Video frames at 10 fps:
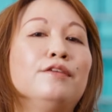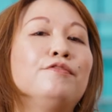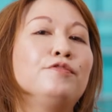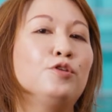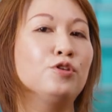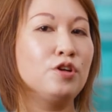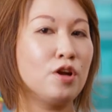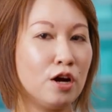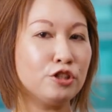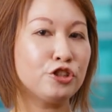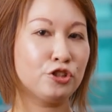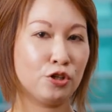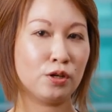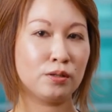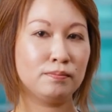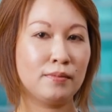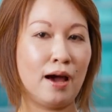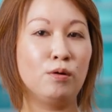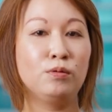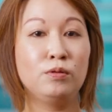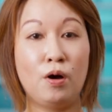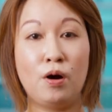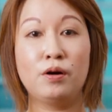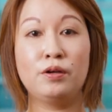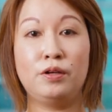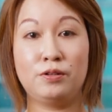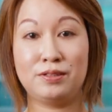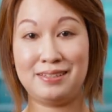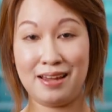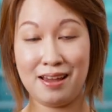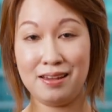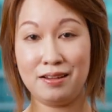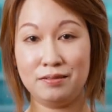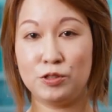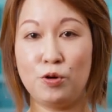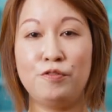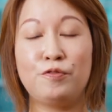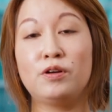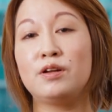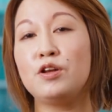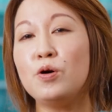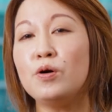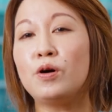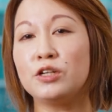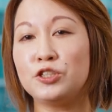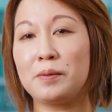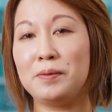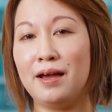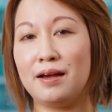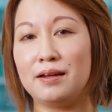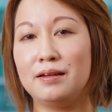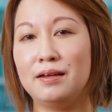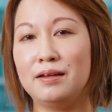If you're not sure how long you're staying, go for a no contract plan.